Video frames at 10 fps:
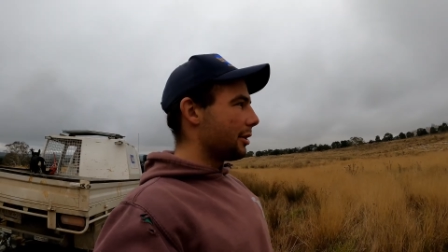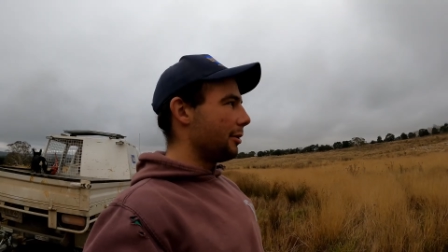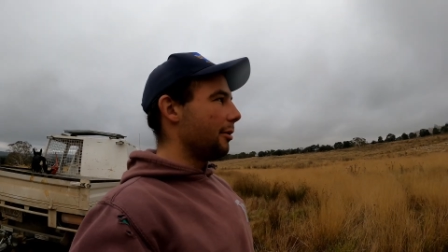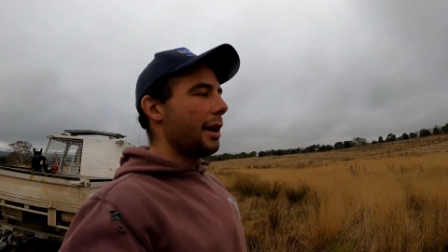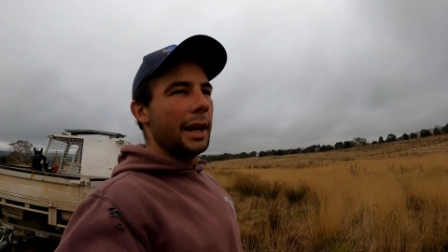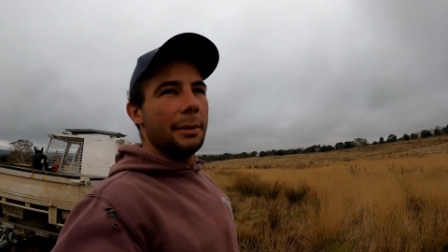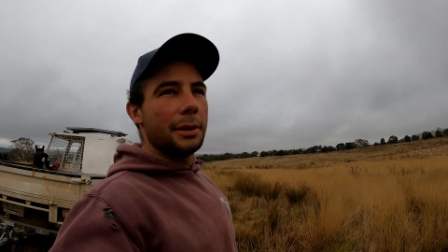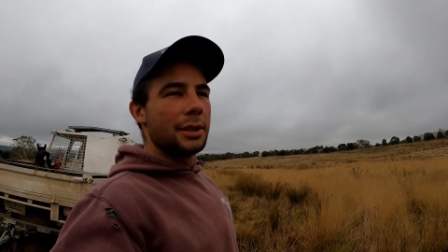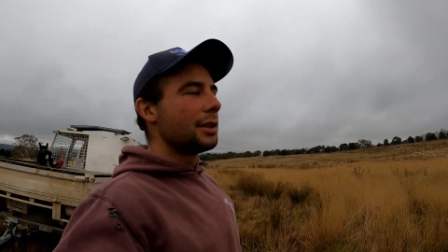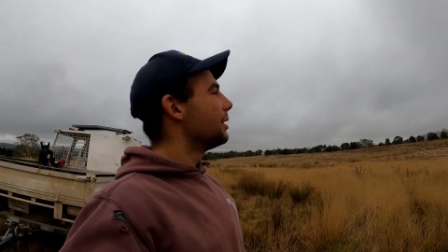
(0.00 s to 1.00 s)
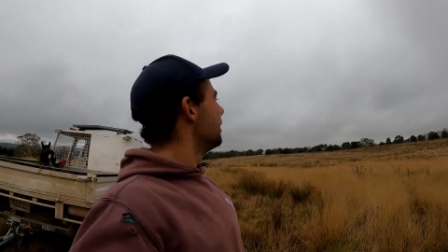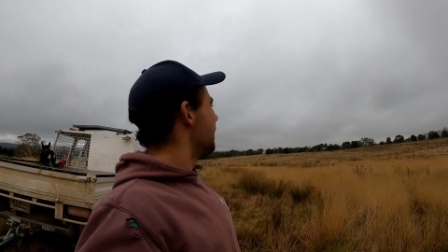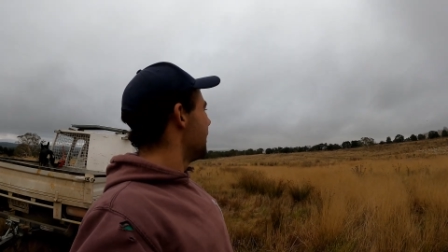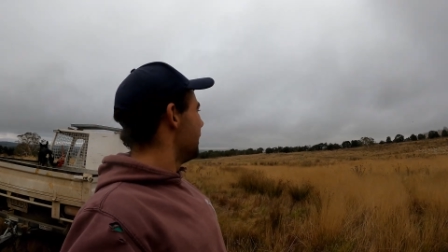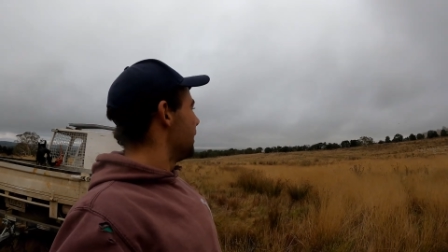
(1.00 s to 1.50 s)
got a rain, which
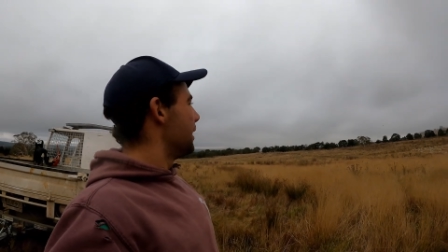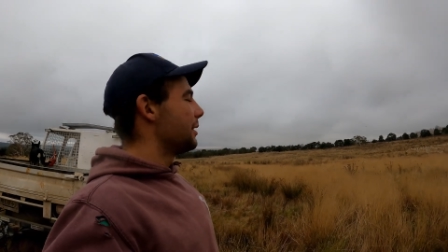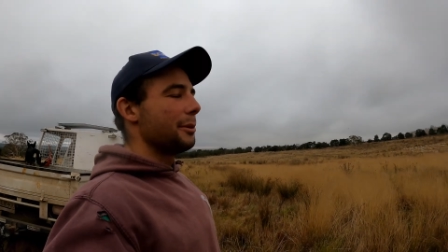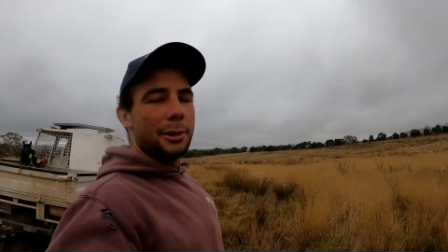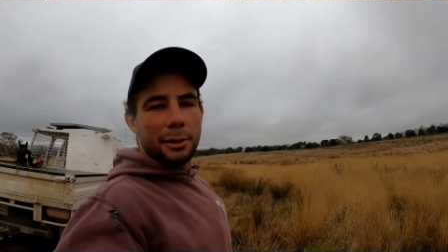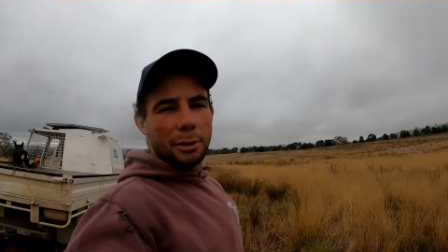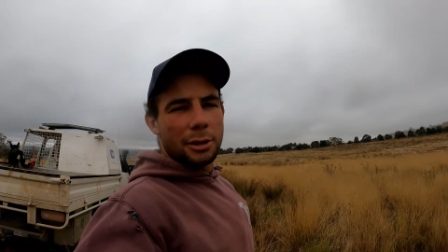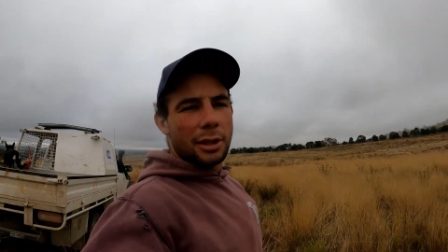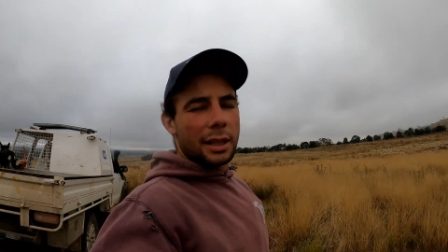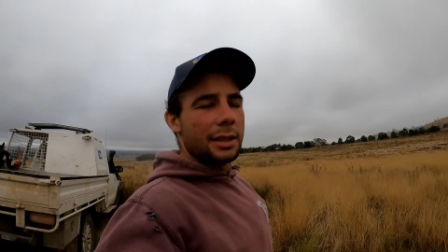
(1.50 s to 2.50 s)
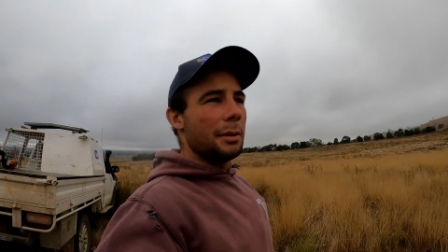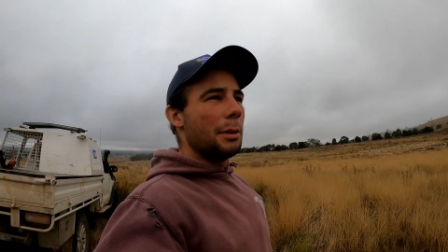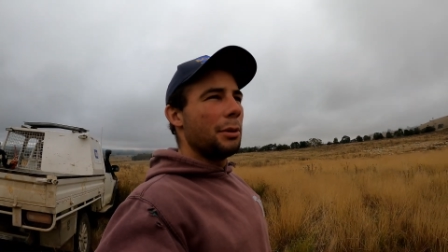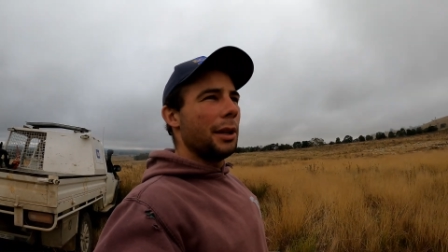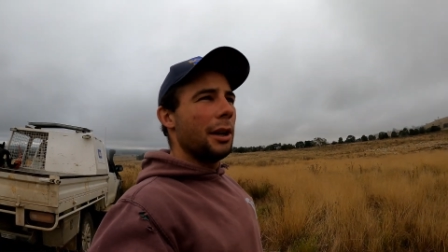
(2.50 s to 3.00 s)
it sort of looks like it's going to
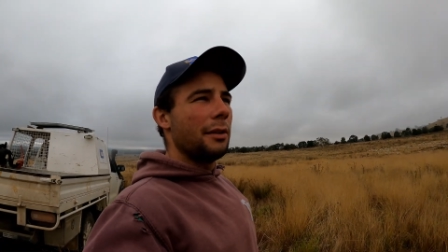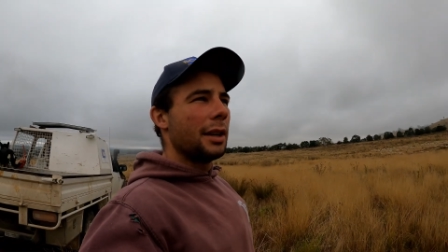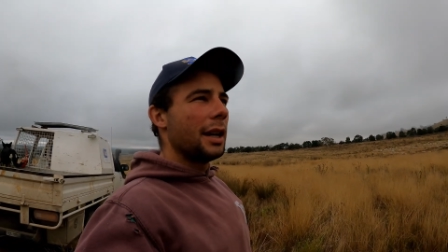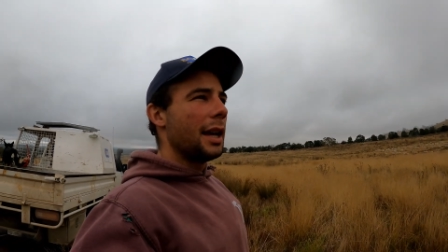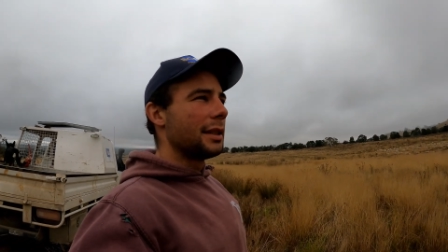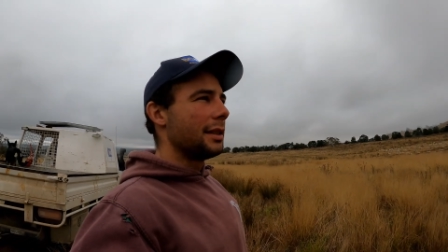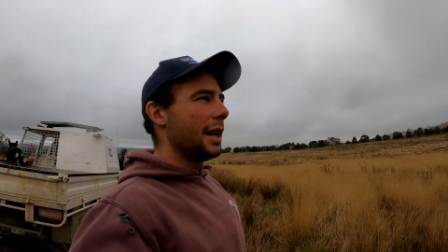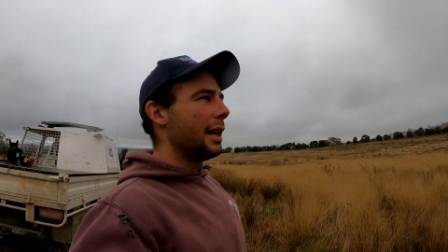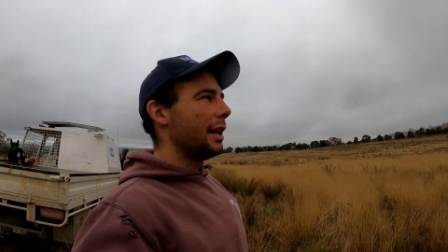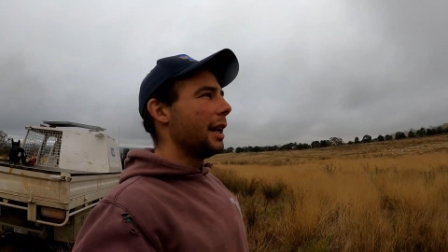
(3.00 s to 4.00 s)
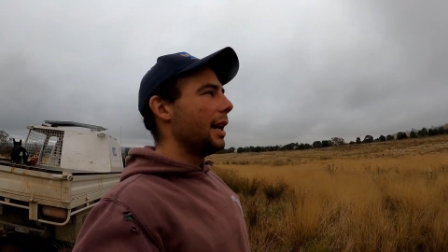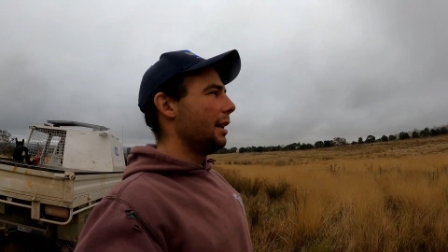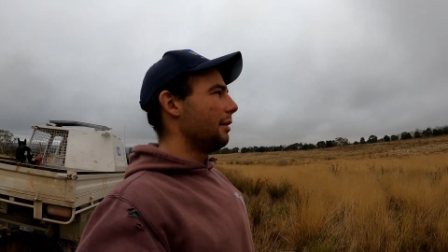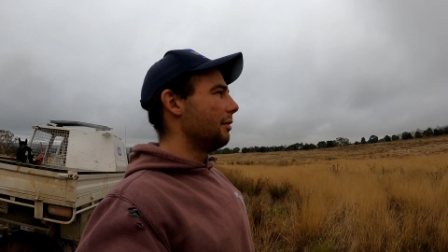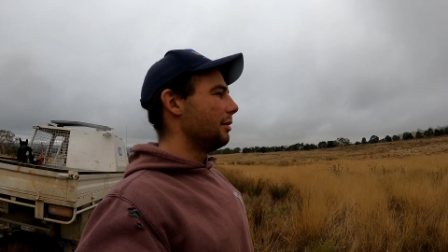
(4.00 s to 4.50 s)
be a pretty overcast day
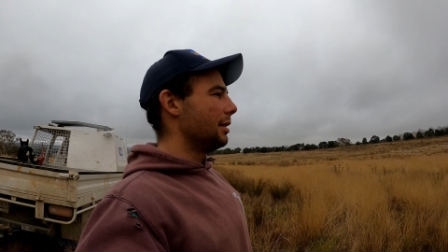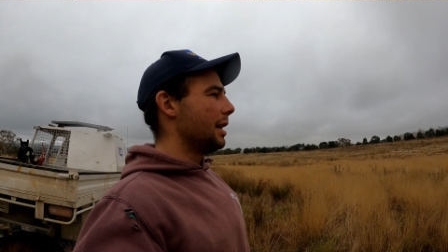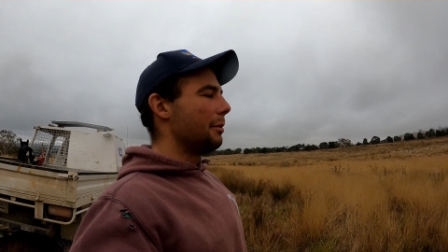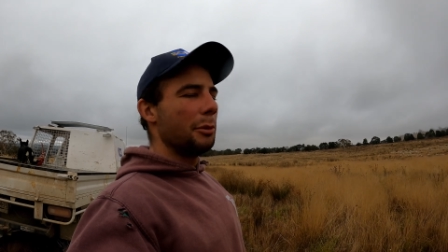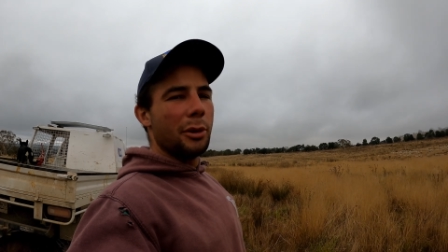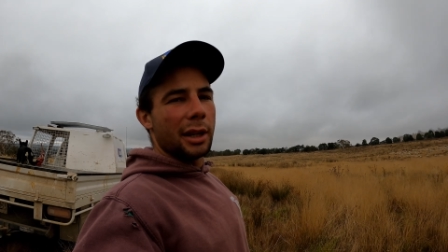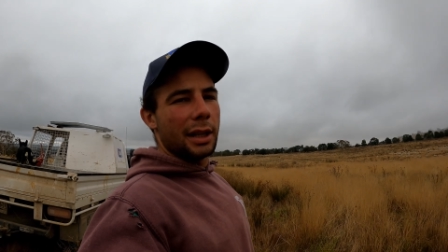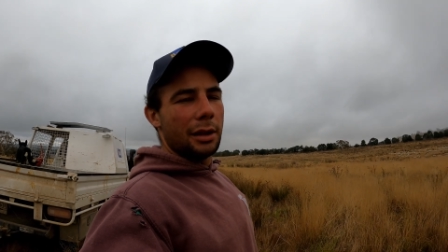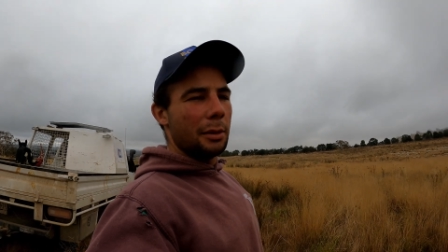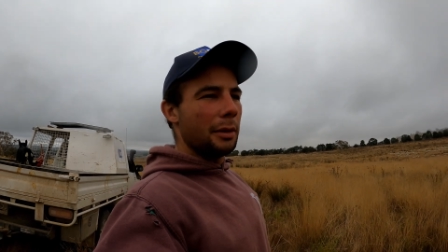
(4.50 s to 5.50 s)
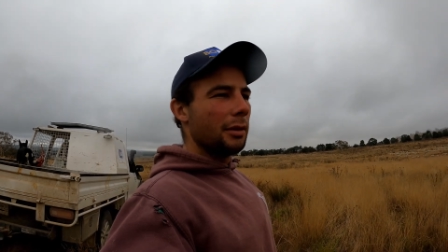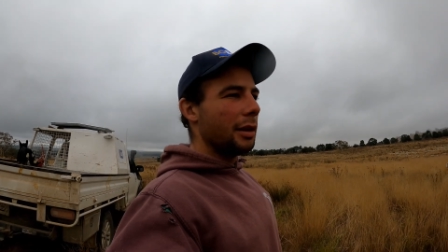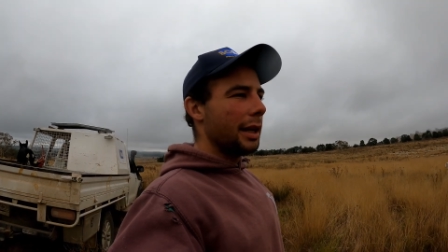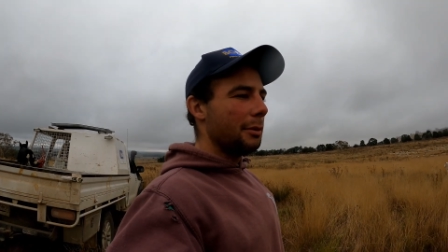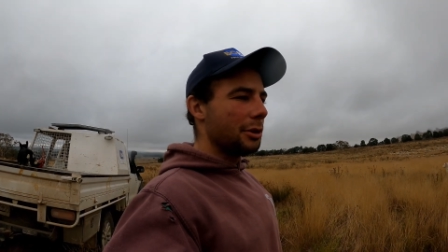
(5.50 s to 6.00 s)
today. We might get a little bit of
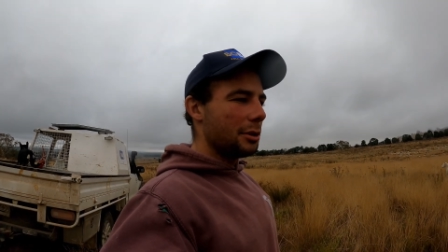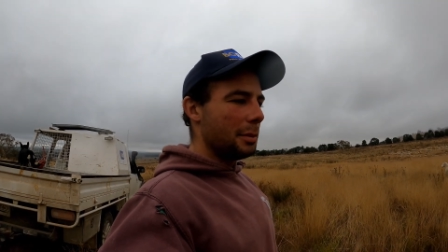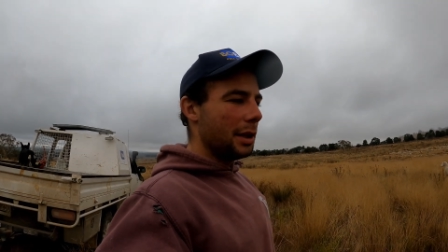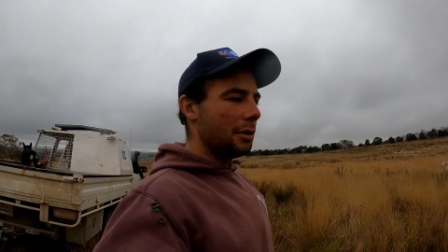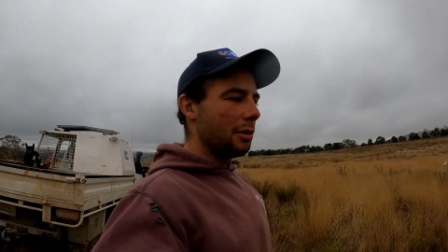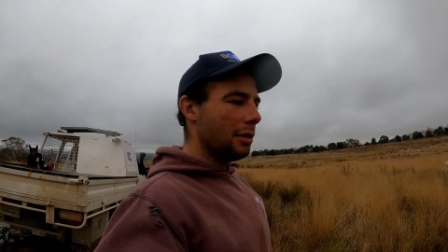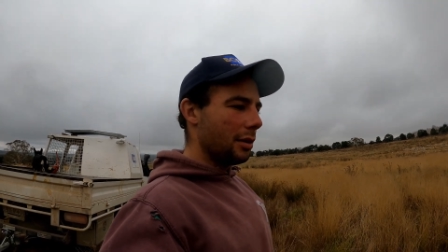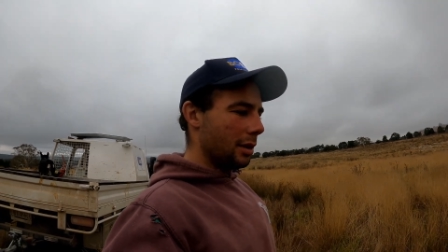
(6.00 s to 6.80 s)
rain, which would be good.